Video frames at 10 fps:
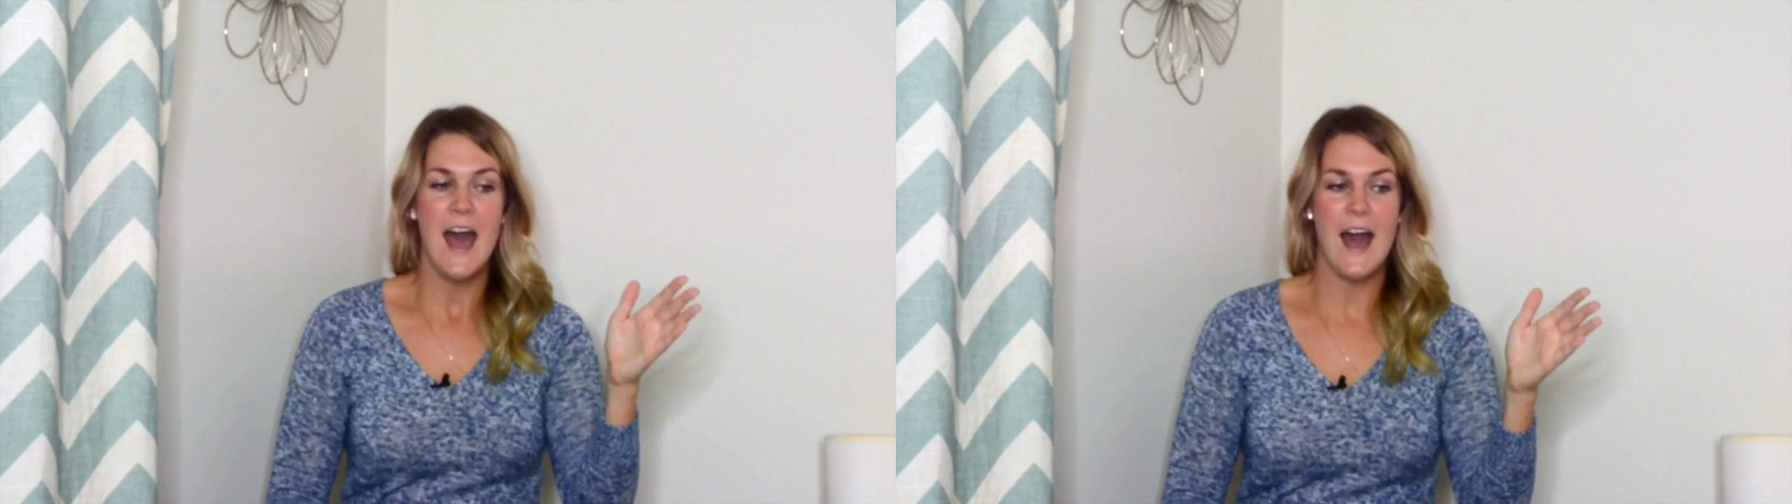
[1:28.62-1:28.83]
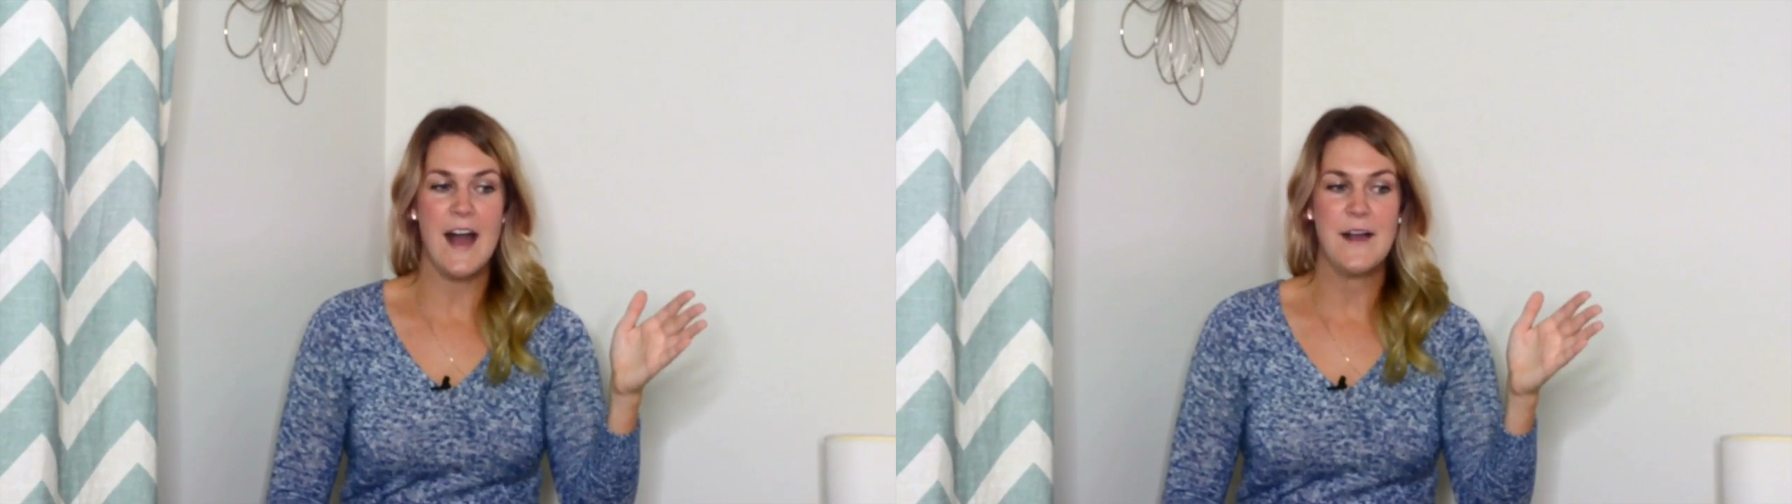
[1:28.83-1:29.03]

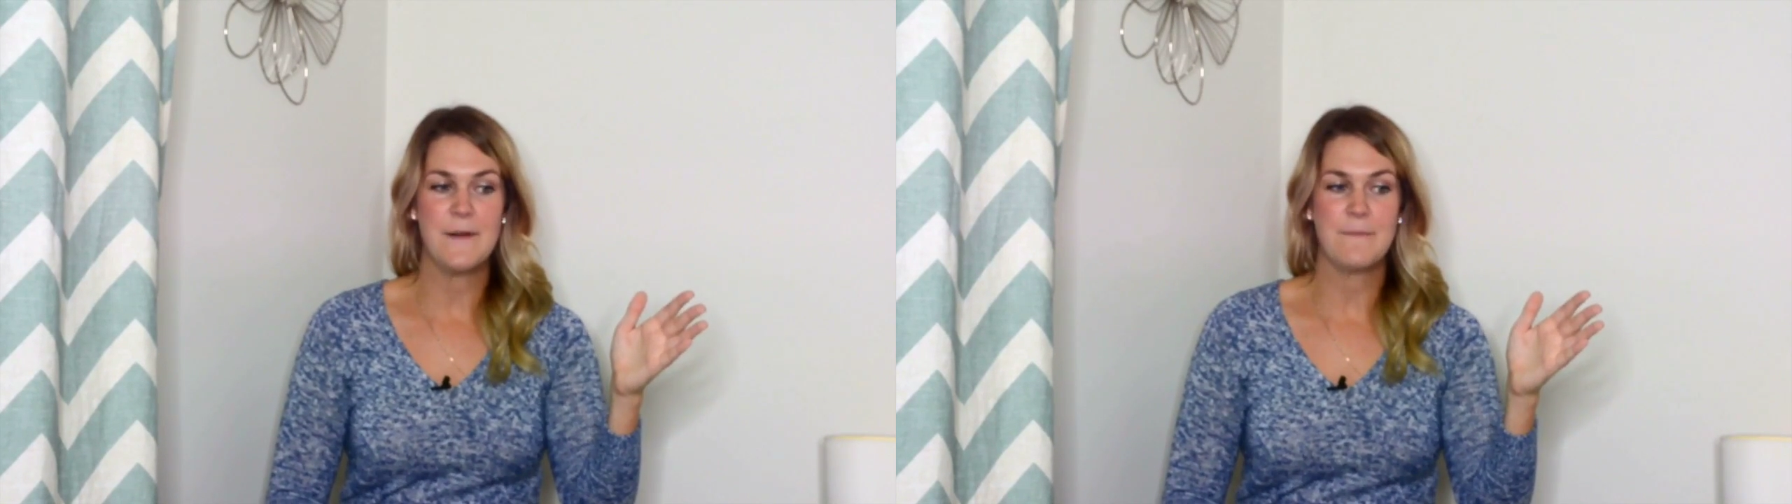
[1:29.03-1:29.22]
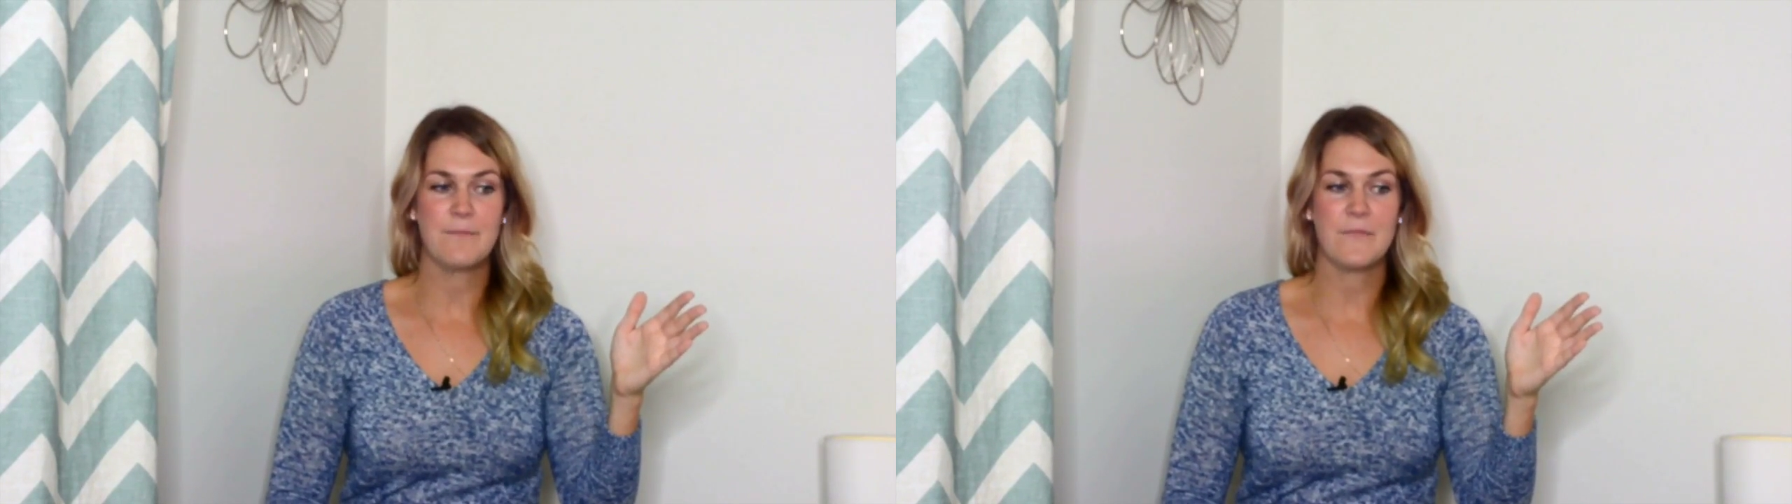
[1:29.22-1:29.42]

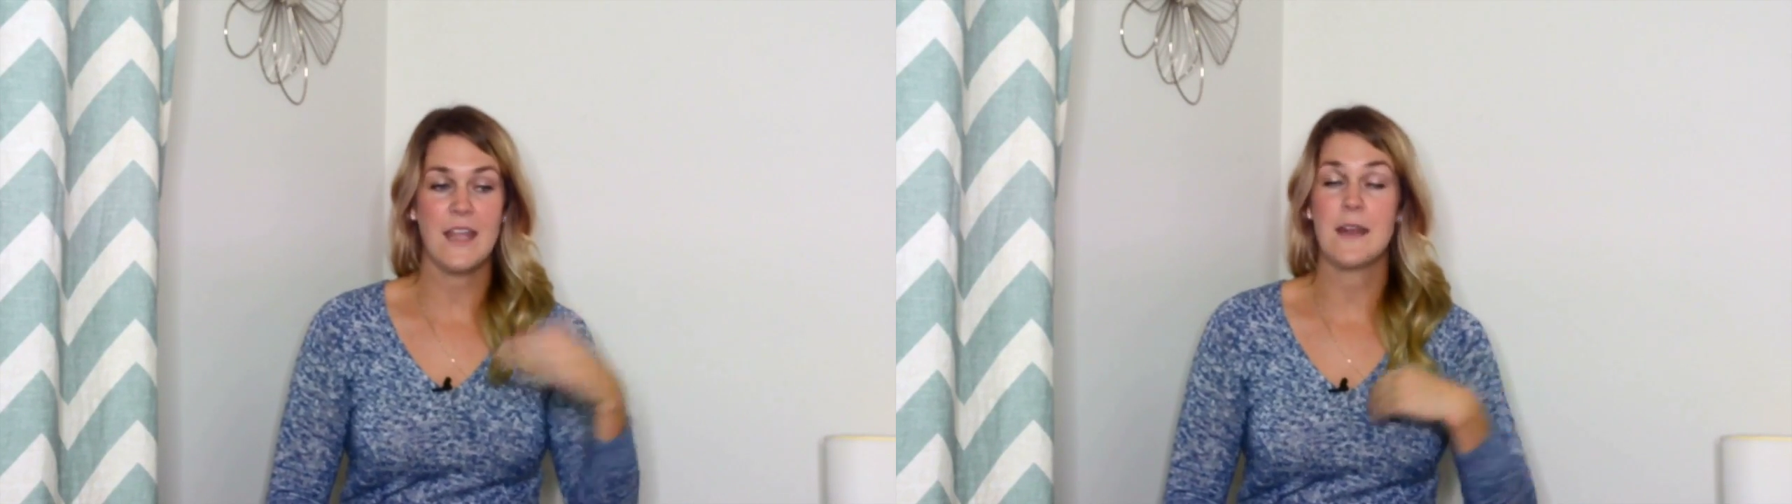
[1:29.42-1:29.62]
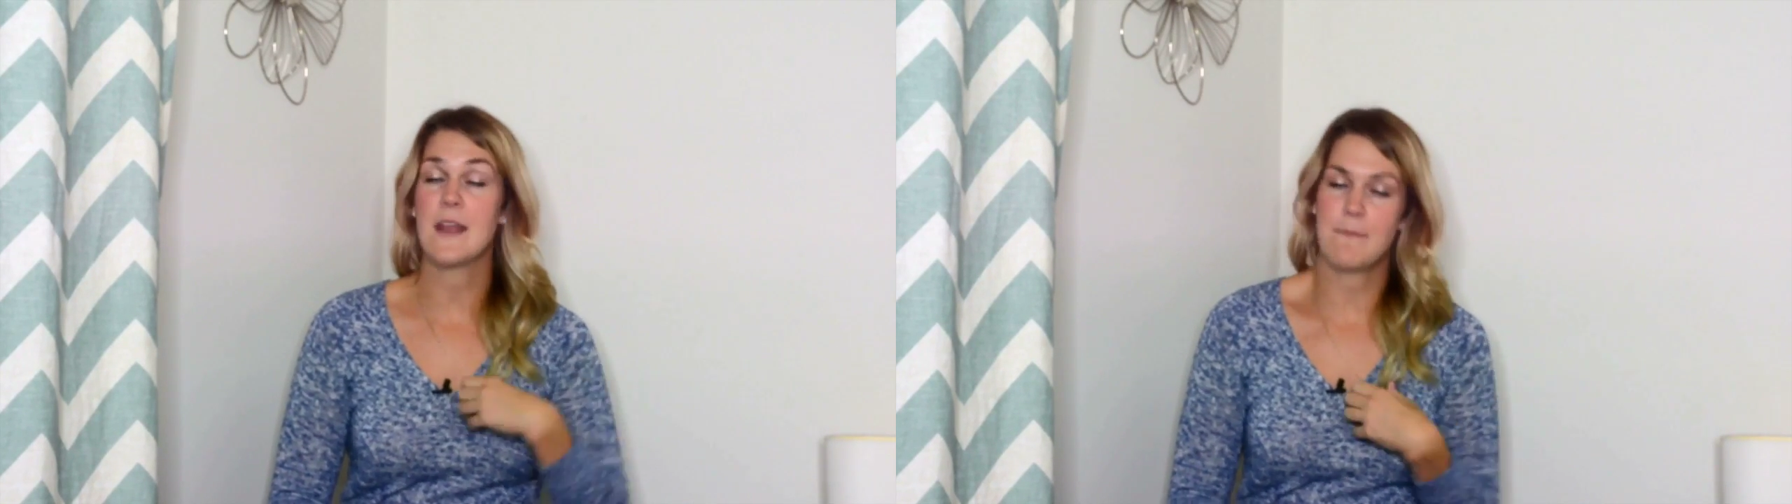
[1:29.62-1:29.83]

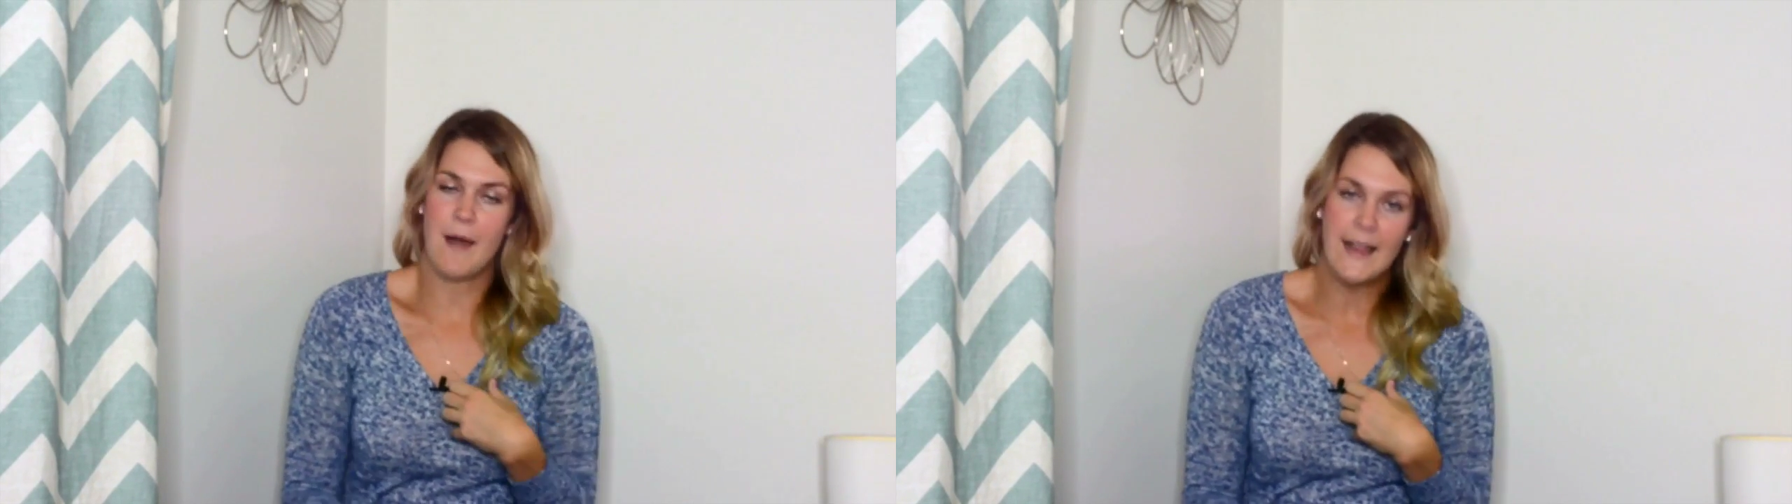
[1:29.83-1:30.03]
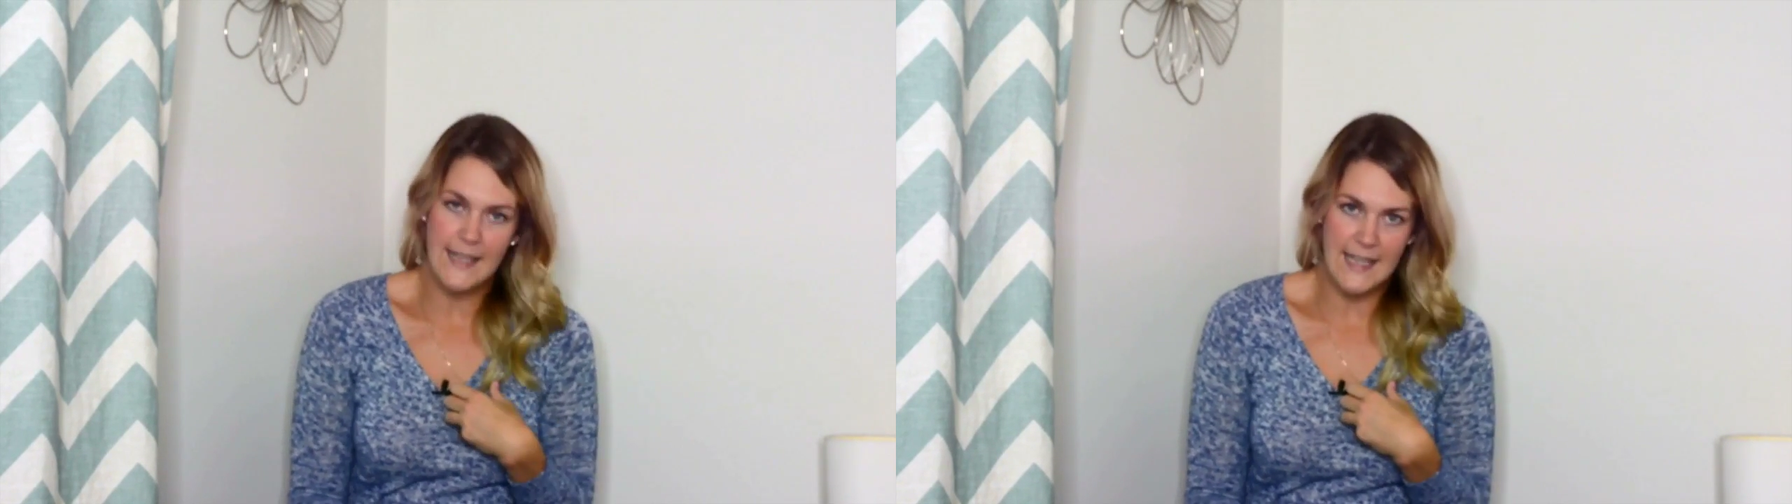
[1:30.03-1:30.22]
in my